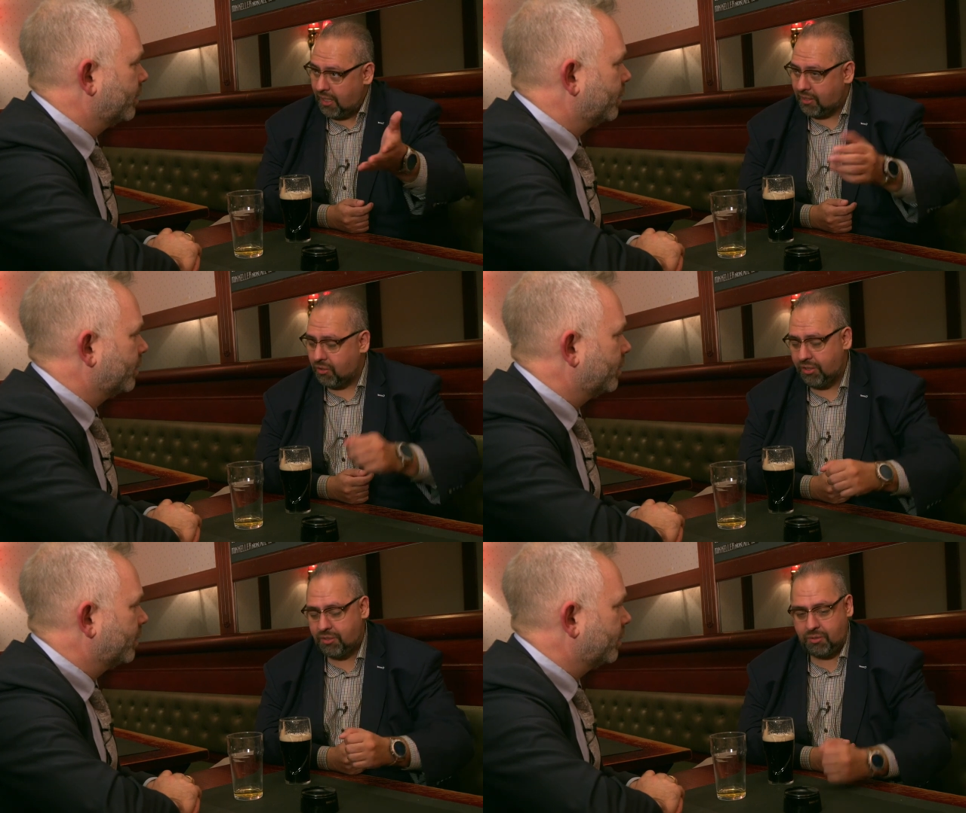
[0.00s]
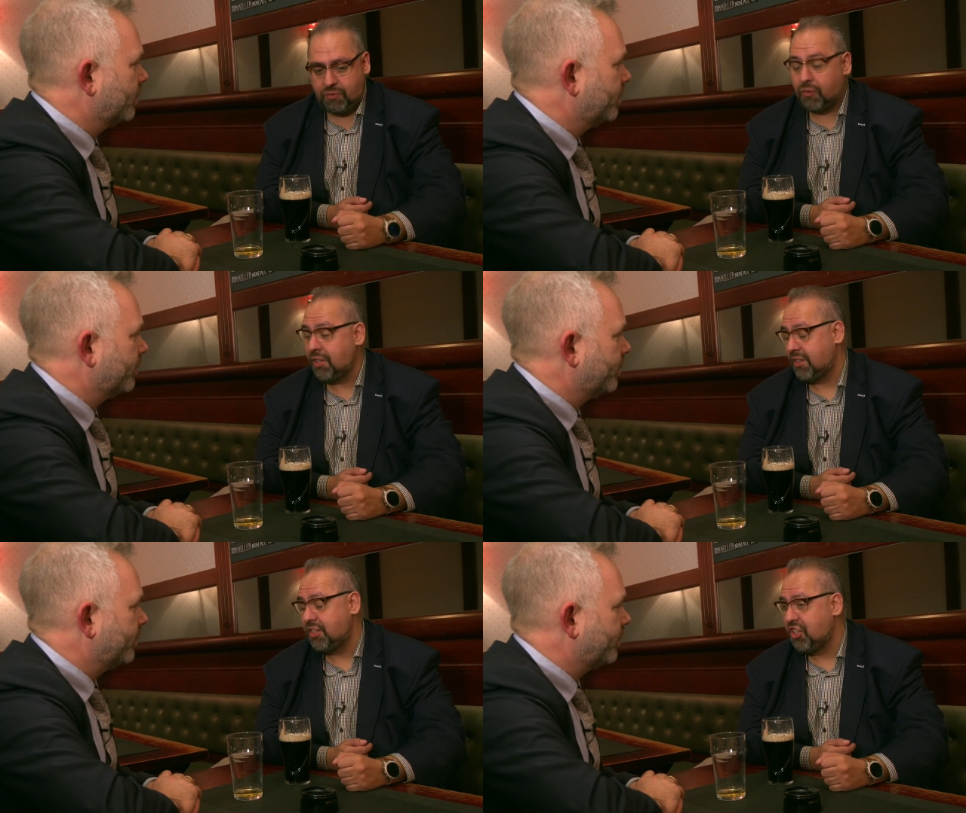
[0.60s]
Speaker 1: according to, for
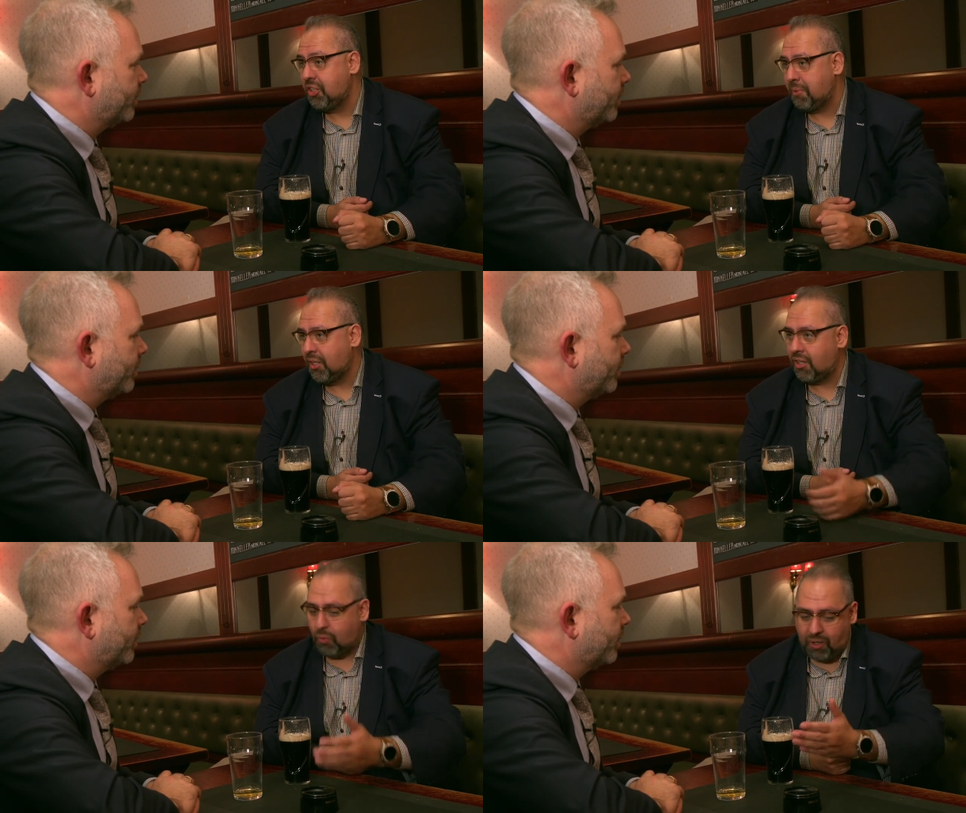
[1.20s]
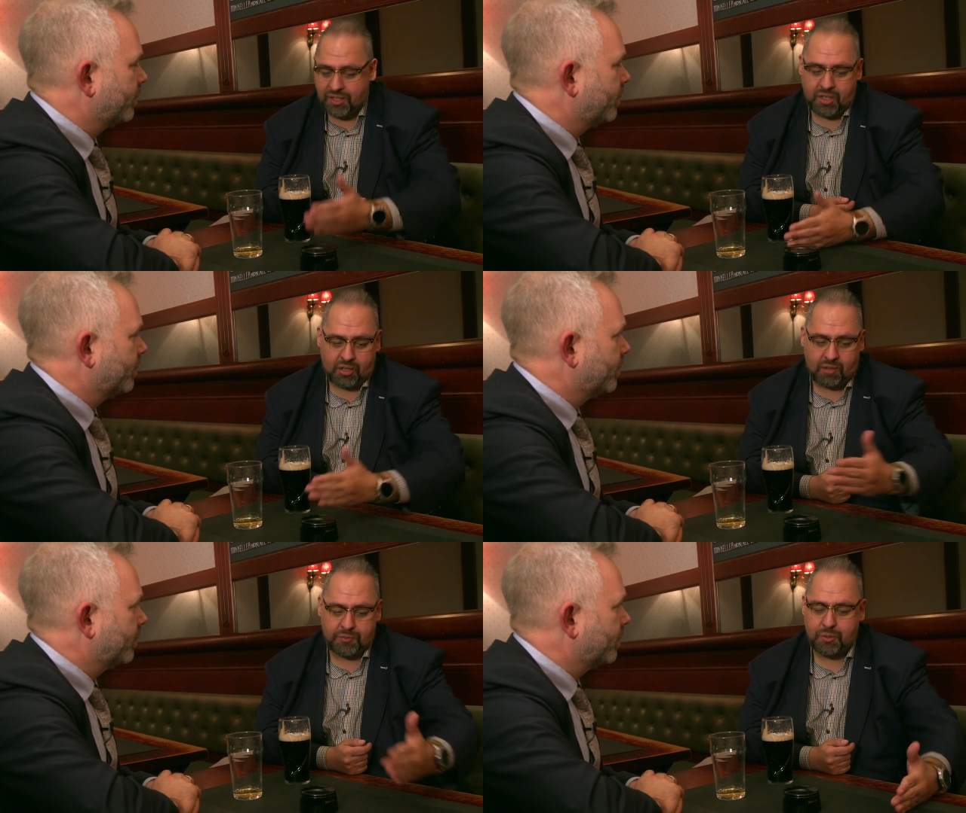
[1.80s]
instance, GDPR. One year
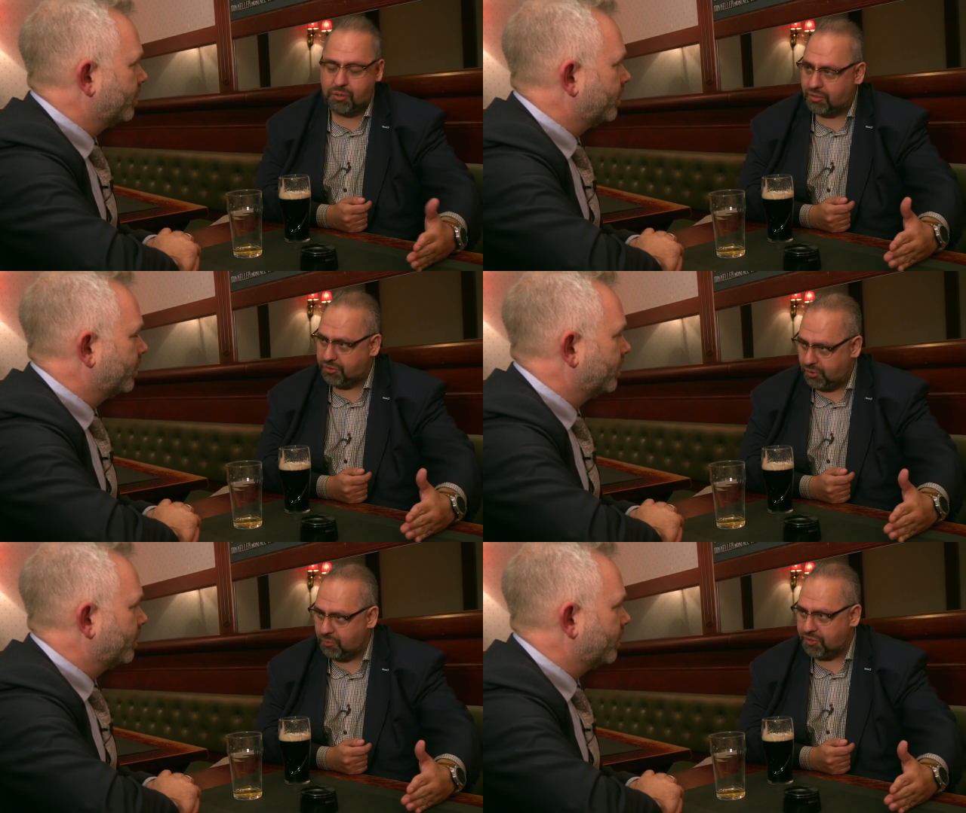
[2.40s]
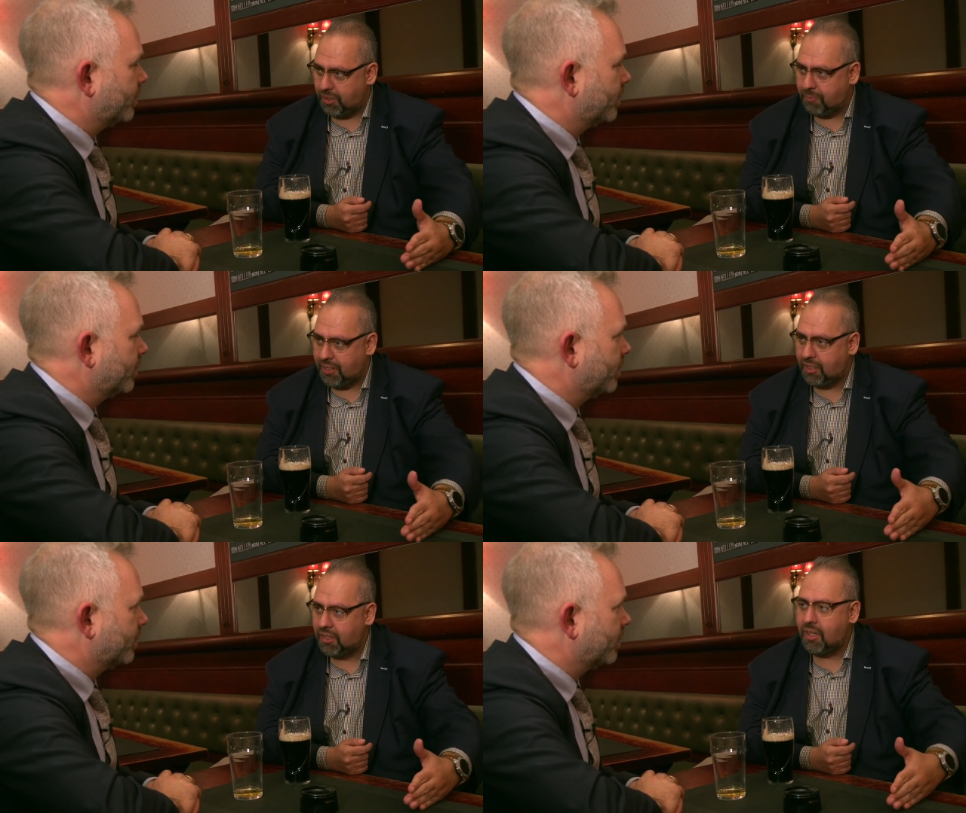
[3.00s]
after you consume something,